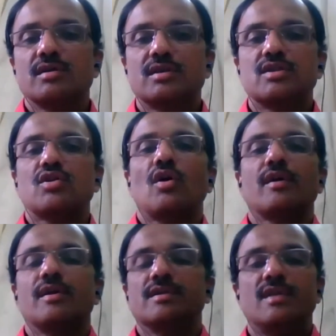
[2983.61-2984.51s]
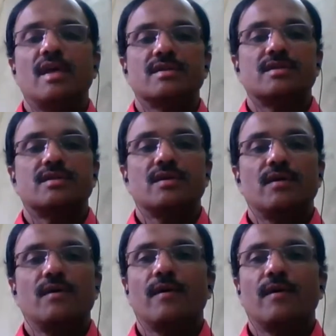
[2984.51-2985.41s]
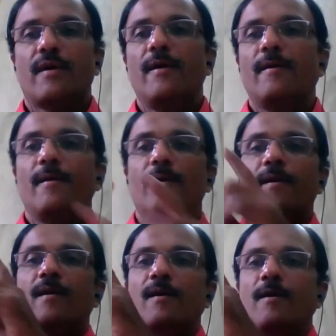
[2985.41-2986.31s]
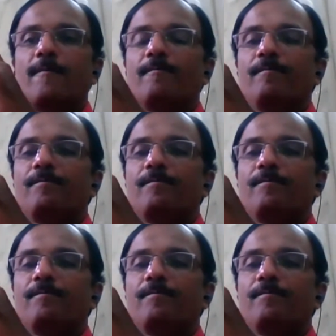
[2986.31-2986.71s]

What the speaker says: stalk is this. Okay, here.